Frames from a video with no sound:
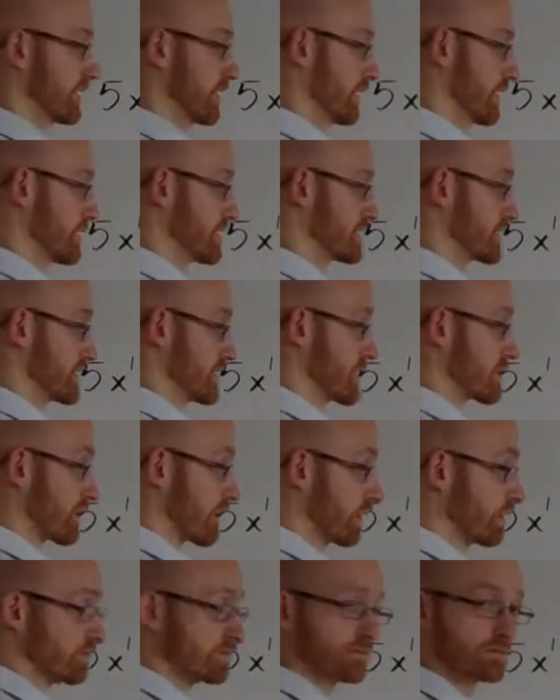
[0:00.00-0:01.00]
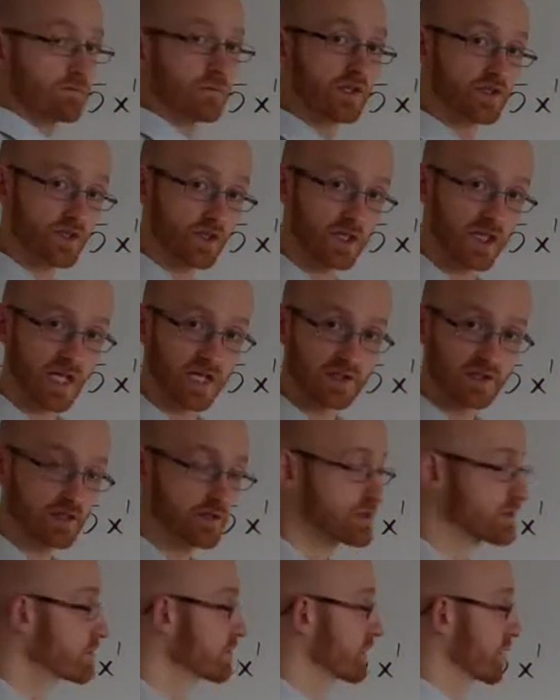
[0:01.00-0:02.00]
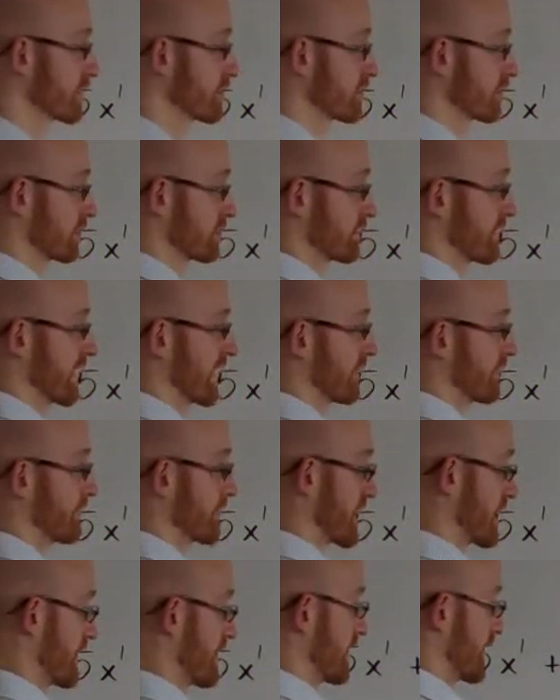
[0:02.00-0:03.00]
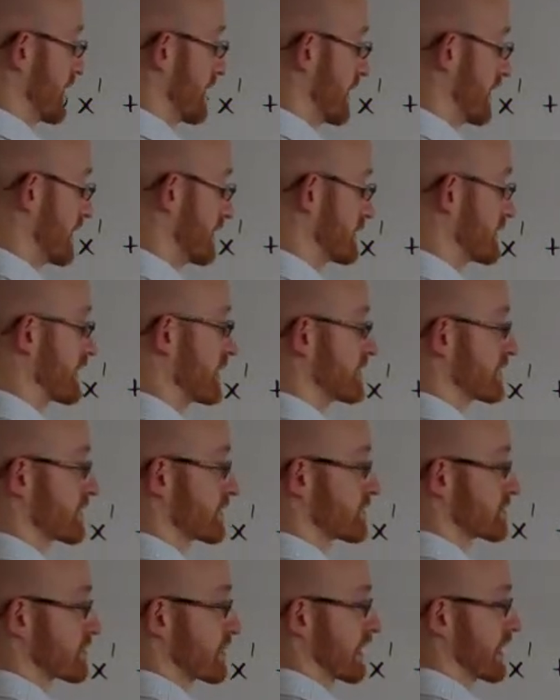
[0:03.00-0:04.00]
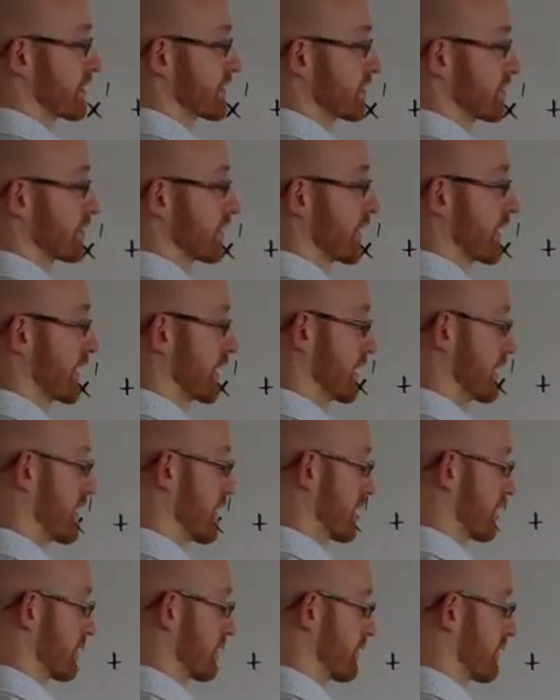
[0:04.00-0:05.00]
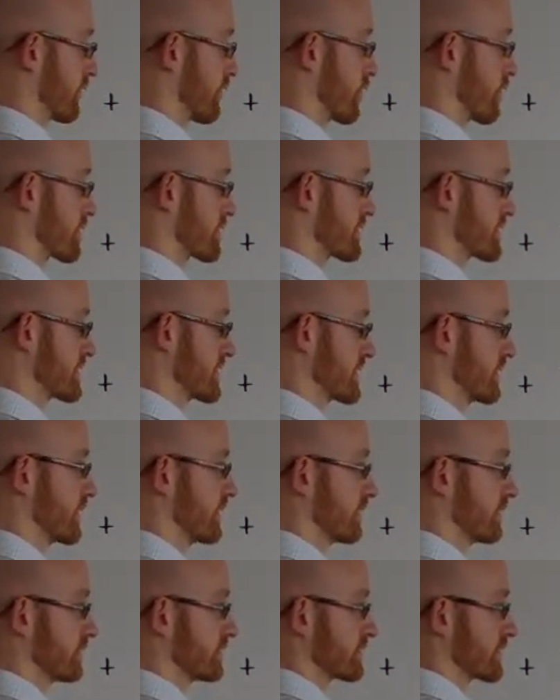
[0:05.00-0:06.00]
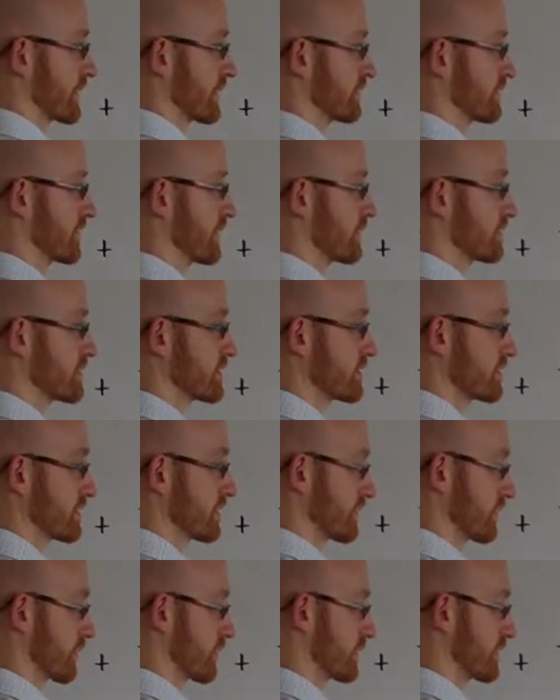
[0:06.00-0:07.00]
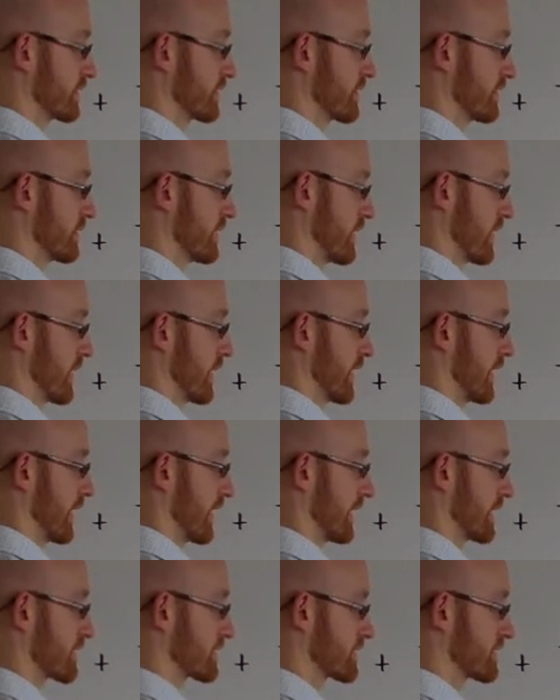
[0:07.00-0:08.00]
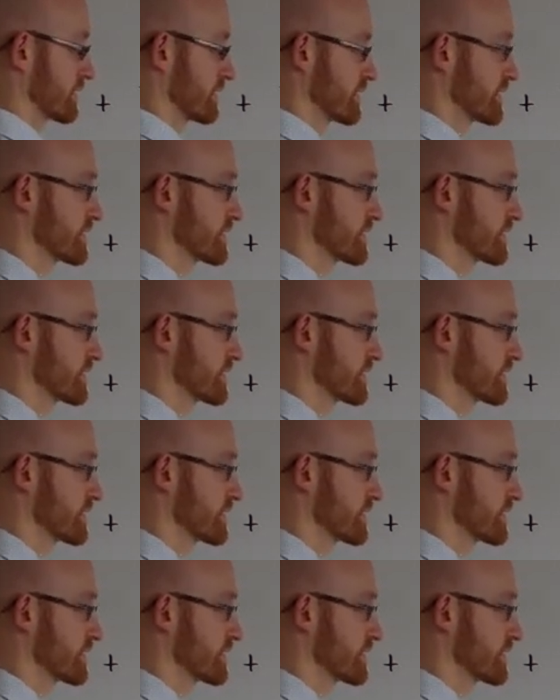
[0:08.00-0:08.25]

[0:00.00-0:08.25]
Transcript: is 0. It's a constant, we already proved that. And then subtract away 14, 7 times 2 is 14x to the